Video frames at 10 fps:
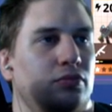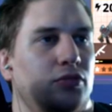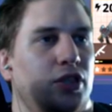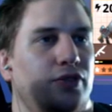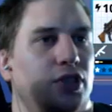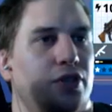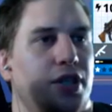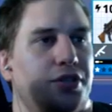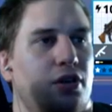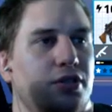Even though it
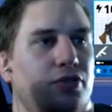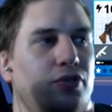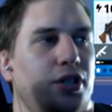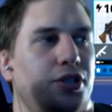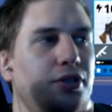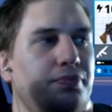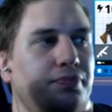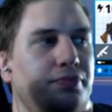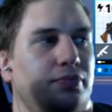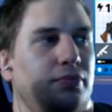does cause affliction.
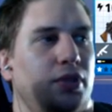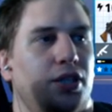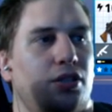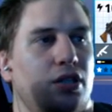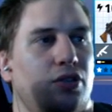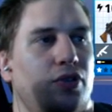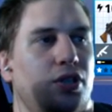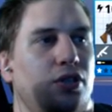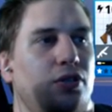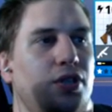This causes affliction too,